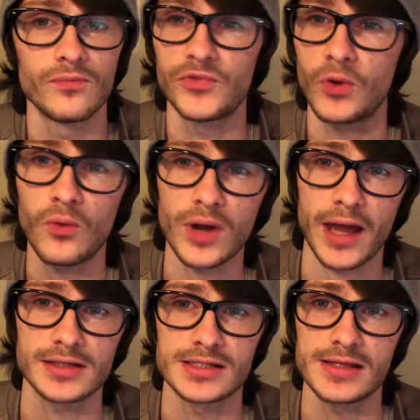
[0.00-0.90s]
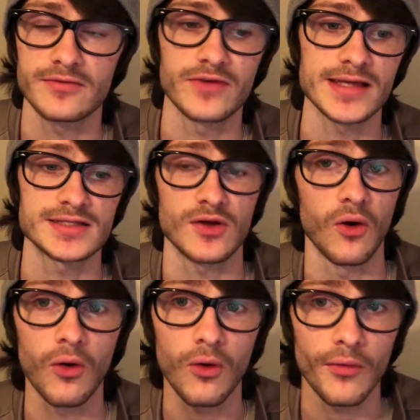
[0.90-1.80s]
Don't actually invest
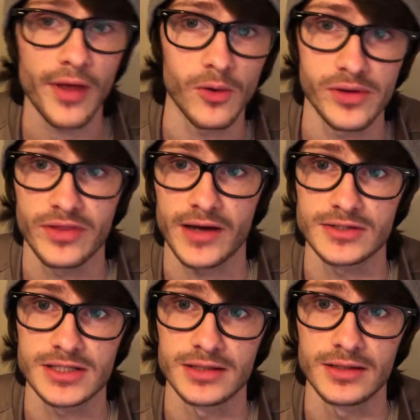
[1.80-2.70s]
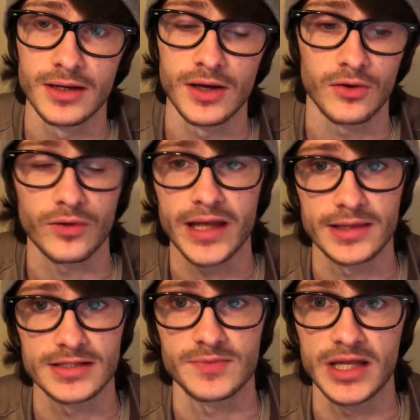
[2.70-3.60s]
all that 1,000 right
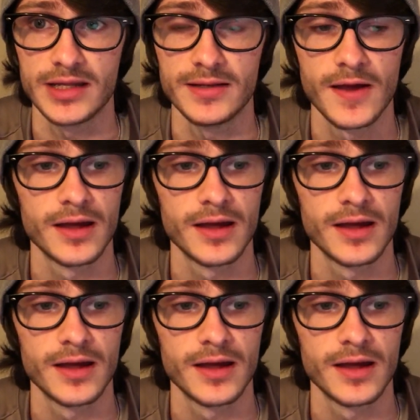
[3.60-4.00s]
this minute.